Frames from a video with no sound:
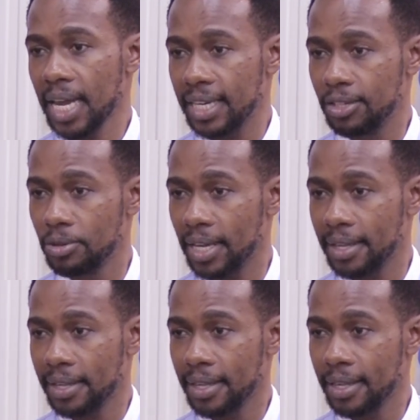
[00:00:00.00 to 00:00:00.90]

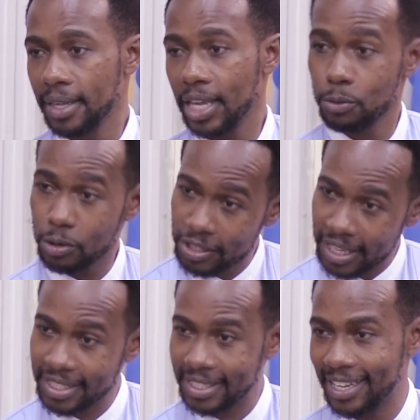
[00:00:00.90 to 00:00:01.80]
Hallelujah. He will
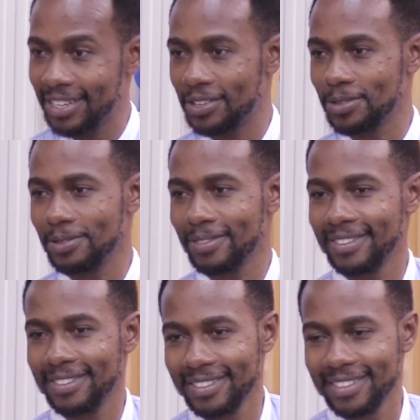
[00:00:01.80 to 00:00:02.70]
sustain you
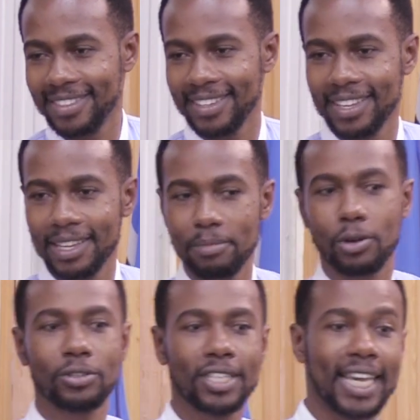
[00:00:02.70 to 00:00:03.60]

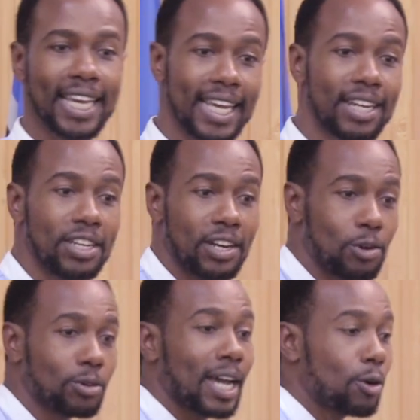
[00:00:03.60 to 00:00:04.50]
because he
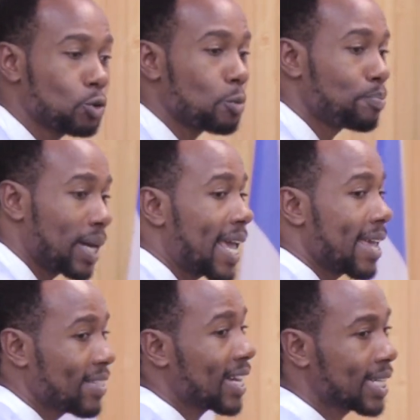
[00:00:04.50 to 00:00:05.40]
knows how to
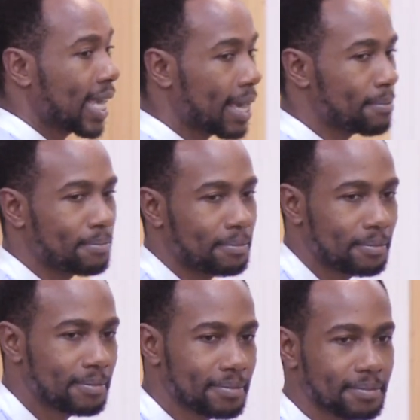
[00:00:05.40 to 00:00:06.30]
play that game.
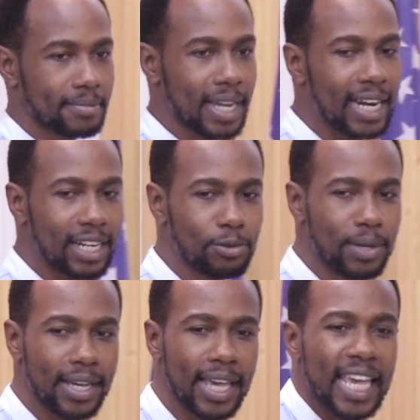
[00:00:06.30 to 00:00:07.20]

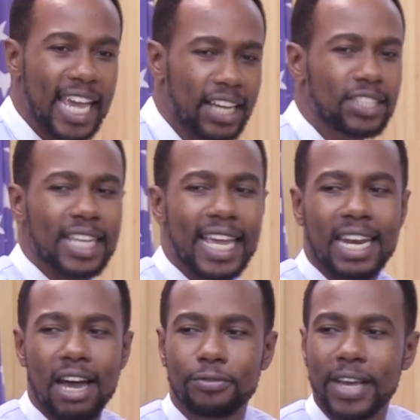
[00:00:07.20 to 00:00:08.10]
Hallelujah. He has
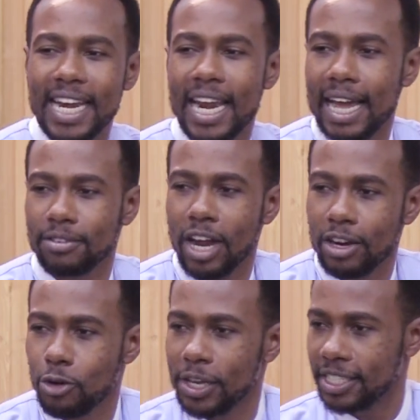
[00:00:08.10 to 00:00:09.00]
enough
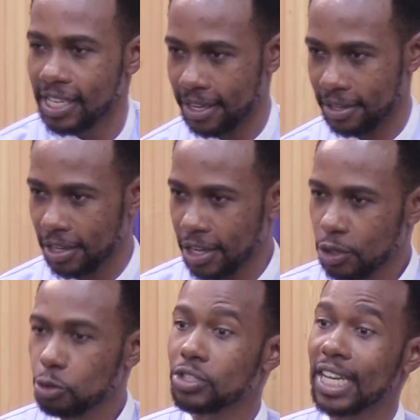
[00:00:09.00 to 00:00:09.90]
anointing
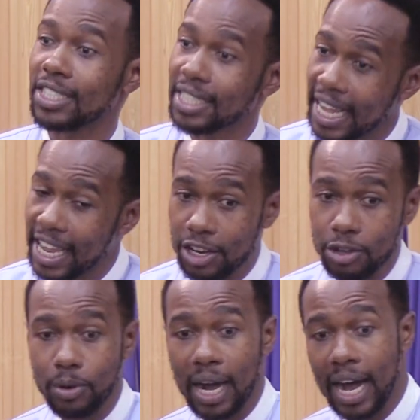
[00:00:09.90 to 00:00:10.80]
to sustain
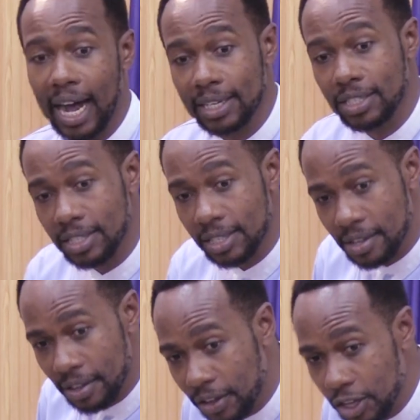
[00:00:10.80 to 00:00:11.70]
you at
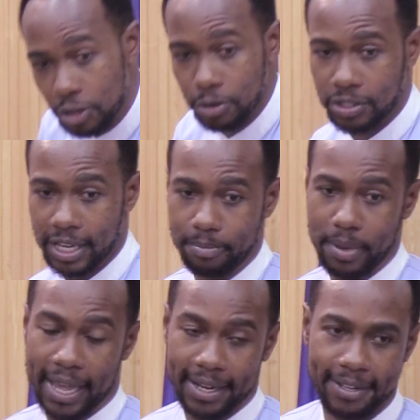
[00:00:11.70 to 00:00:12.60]
your sick
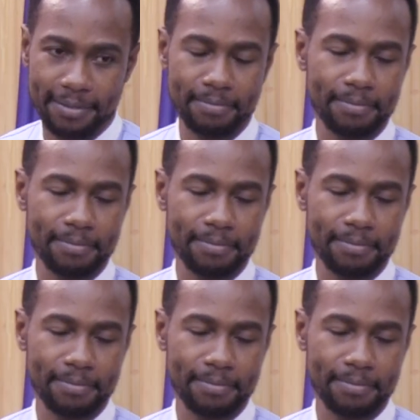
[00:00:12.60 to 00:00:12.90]
bed.